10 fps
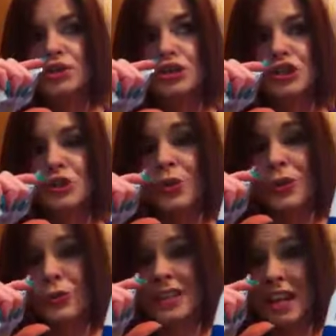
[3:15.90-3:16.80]
2 or
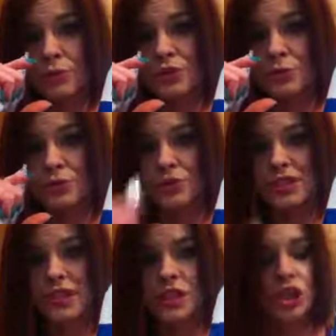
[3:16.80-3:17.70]
3 tablespoons
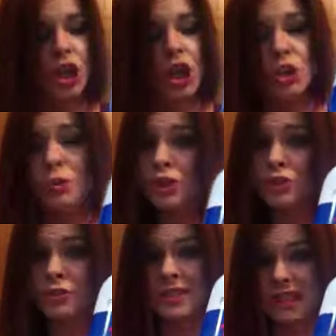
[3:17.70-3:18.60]
each. You want to
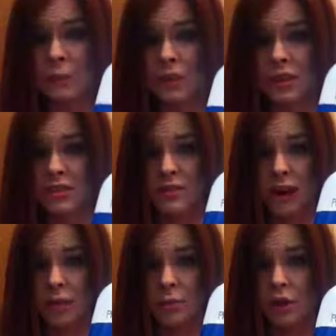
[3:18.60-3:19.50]
do the same with the
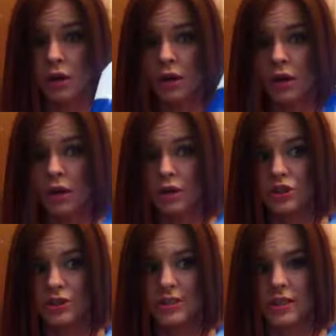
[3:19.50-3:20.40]
developer.
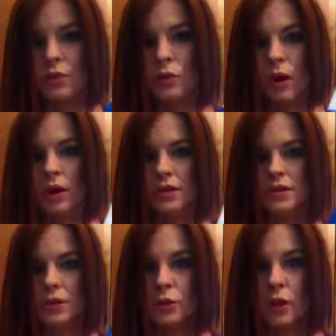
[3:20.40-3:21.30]
Just equal parts
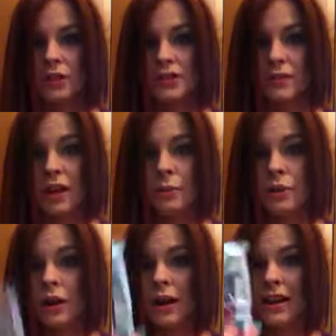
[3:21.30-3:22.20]

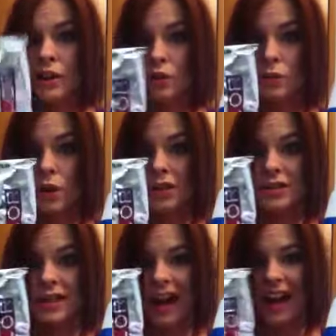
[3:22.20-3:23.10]
developer, equal parts
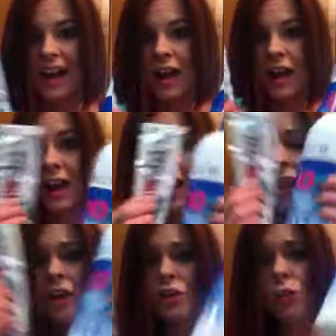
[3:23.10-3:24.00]
dye.
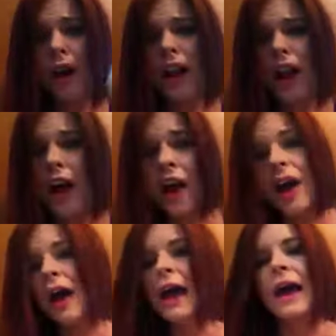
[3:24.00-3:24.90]

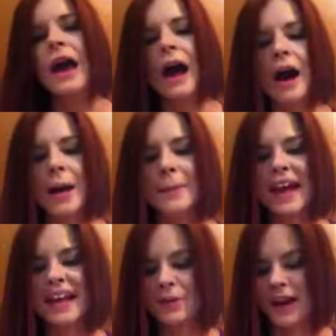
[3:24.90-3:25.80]
Voila!
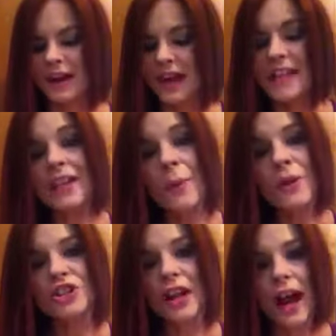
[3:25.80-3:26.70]
Anyway, that's how
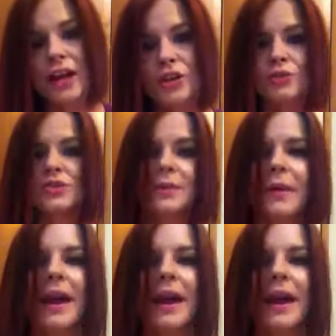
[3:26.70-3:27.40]
much that I use, and my